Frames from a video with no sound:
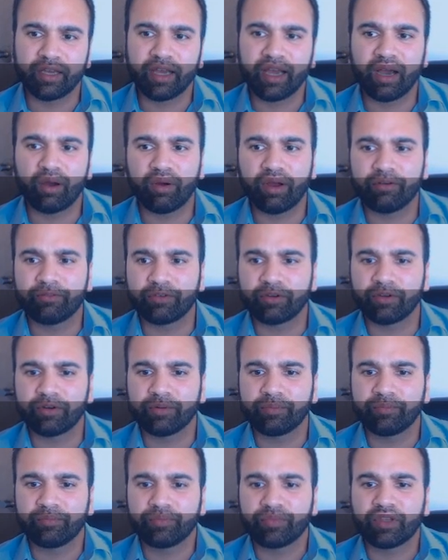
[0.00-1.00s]

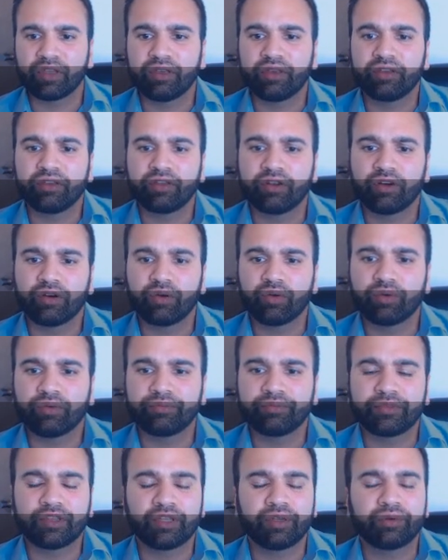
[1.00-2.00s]
However, you know,
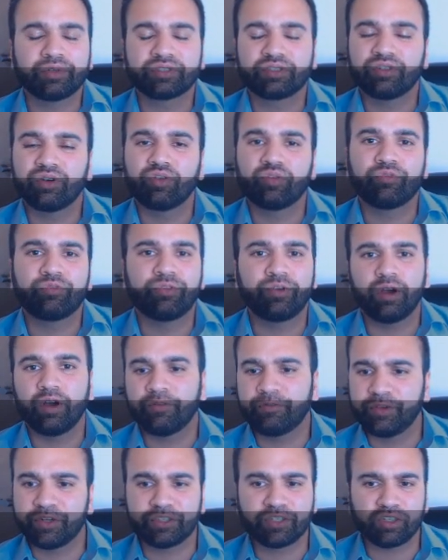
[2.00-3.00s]
there was no
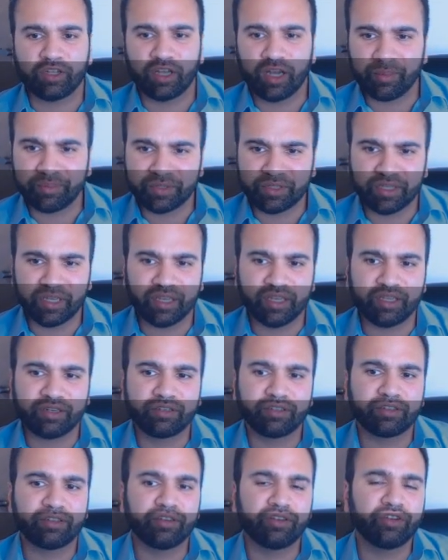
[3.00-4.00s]
official
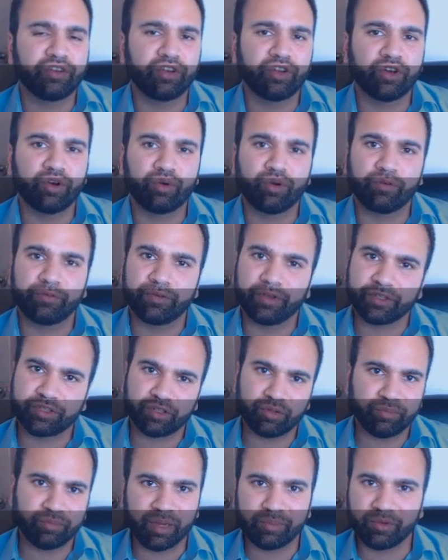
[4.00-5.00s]
update, no
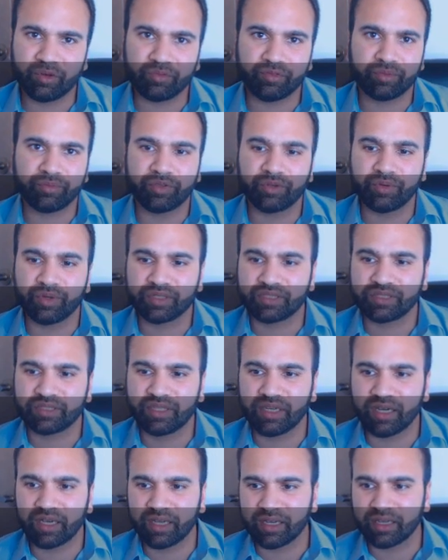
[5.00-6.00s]
official memo from
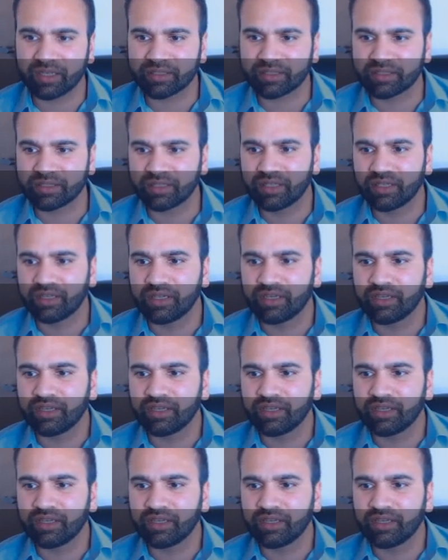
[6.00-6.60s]
USCIS.